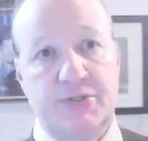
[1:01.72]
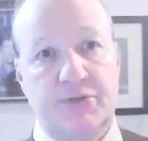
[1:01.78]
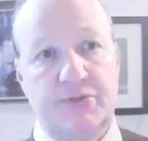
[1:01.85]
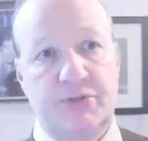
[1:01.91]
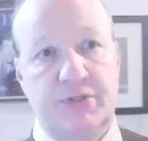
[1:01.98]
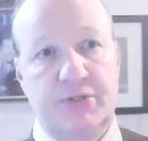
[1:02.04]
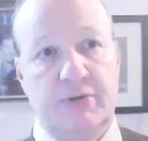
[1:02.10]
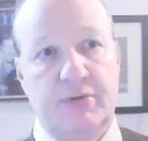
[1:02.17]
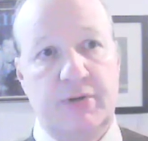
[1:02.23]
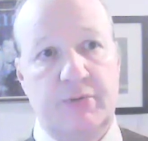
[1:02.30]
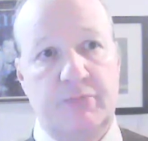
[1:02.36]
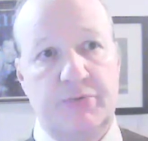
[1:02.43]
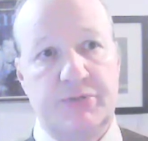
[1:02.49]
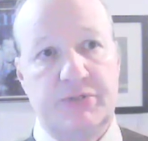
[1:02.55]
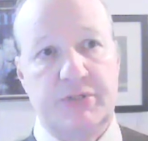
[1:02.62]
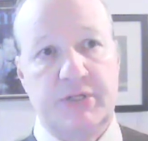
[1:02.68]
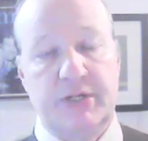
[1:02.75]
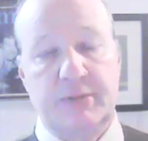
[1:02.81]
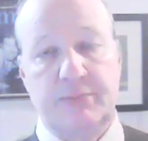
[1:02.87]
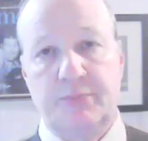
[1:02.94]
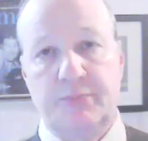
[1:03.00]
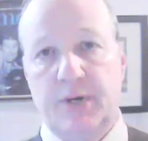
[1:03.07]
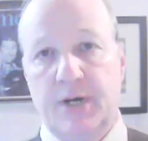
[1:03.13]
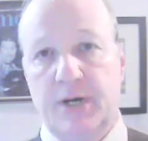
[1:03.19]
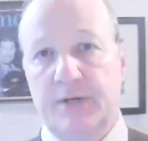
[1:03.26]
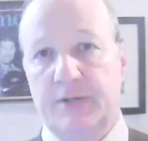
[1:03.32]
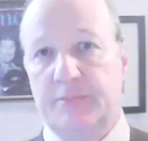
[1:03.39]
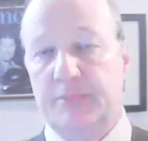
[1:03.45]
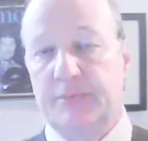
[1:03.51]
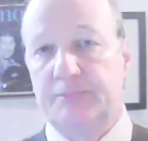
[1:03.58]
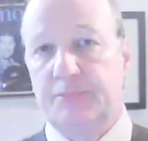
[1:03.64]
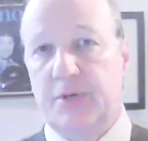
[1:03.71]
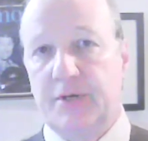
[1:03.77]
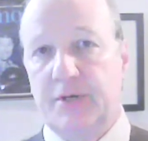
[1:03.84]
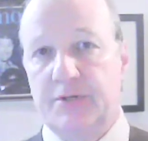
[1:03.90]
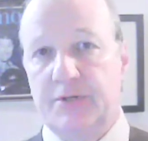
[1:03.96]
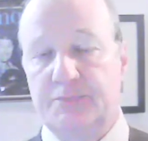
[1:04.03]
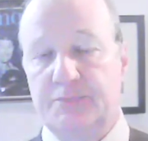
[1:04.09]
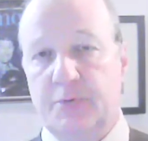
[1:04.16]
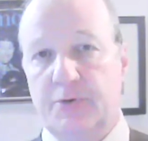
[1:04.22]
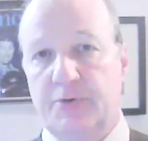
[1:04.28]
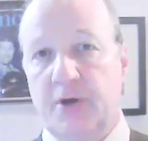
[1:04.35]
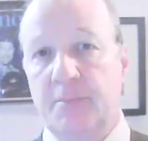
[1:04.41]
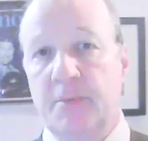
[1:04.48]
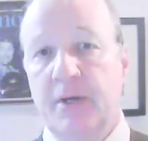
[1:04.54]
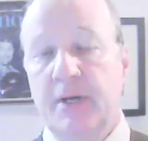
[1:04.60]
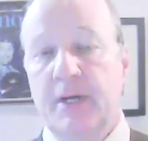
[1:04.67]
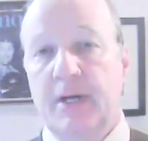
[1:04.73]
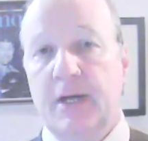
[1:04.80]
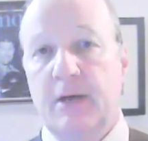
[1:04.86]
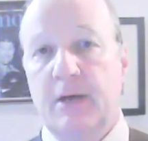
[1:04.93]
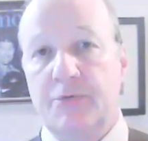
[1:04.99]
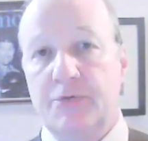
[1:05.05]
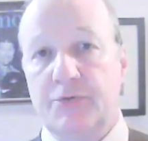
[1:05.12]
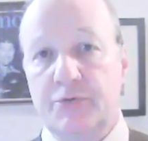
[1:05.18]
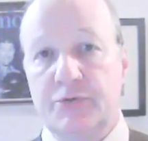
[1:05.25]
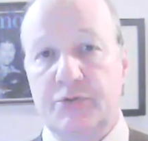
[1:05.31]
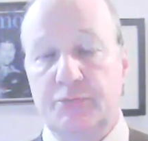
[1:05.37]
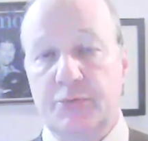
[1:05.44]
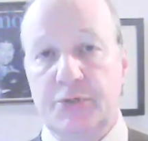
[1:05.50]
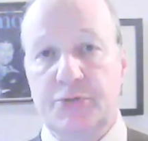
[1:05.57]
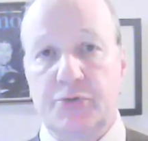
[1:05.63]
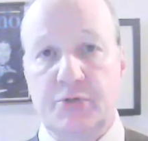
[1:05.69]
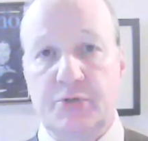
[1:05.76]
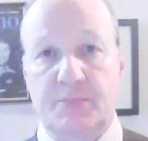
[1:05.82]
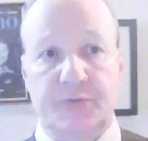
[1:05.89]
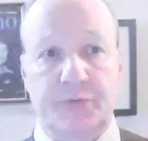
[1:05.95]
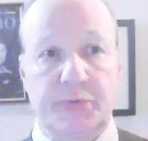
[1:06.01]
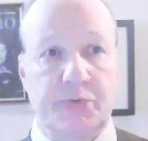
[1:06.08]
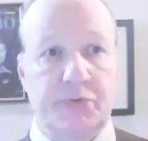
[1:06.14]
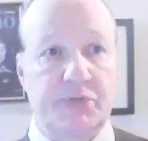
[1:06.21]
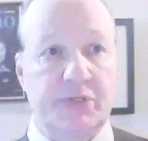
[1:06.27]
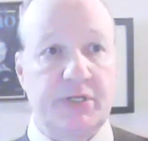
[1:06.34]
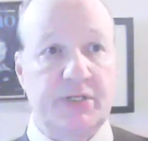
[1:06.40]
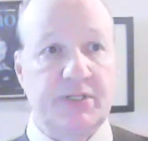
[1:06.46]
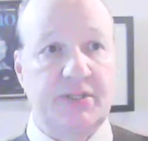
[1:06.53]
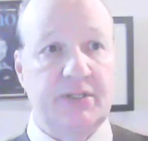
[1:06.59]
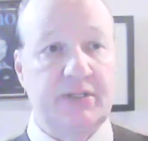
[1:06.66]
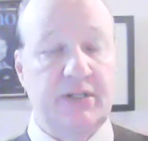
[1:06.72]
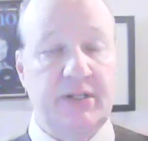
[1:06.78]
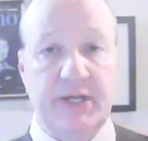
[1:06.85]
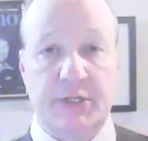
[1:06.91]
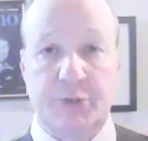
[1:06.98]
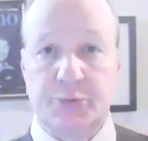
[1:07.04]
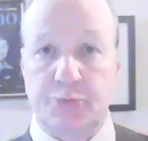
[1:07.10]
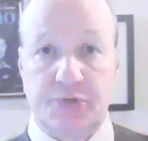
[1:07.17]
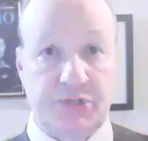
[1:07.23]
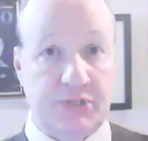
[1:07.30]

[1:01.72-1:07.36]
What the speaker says: because I was prior to this program, I was doing some research about the Crusades. I think the last